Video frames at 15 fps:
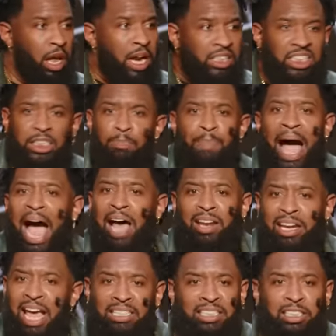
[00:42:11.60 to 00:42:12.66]

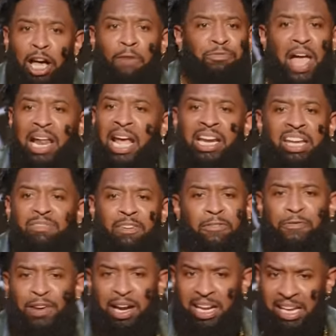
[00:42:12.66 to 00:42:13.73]
Smiling at stuff that ain't even
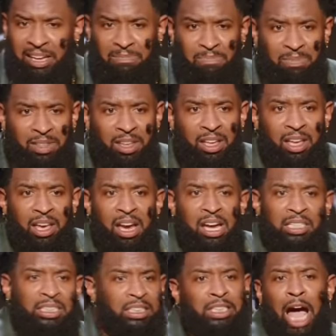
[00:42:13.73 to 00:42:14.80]
funny
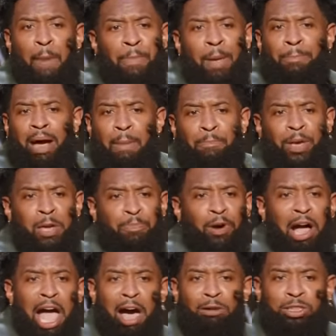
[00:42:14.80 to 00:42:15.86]
stopping by people's
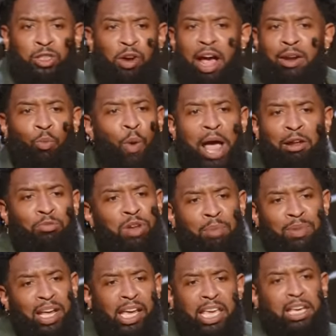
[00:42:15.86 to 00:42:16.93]
house trying to wait on
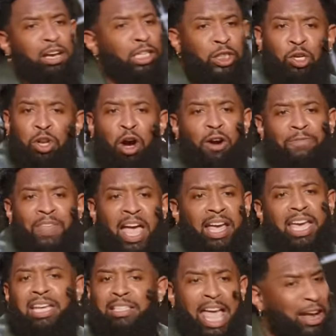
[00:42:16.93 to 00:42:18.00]
them to eat because you know if they
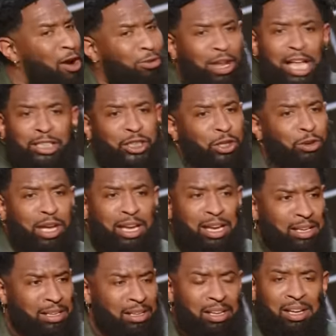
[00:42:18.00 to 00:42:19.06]
eat, they going to let you eat.
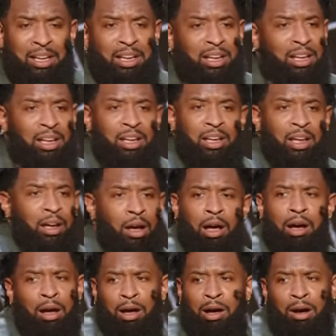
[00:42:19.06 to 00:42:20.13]

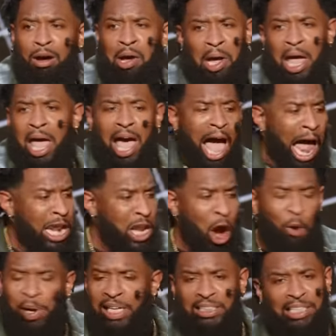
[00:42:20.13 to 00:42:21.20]
Oh, I know
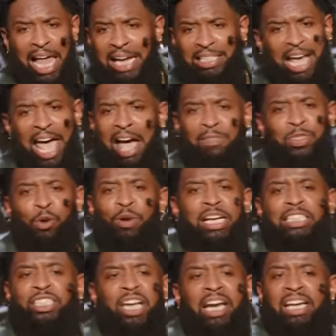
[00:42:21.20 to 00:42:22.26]
what it's like to have three
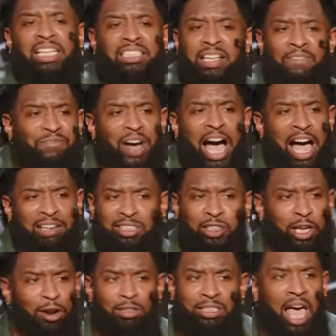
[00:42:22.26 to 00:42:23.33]
jeans and five
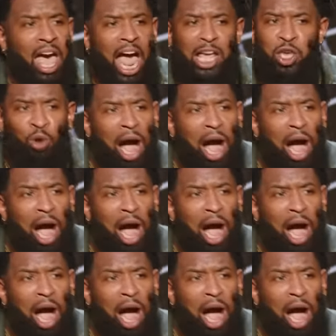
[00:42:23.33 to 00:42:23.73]
shirts, and you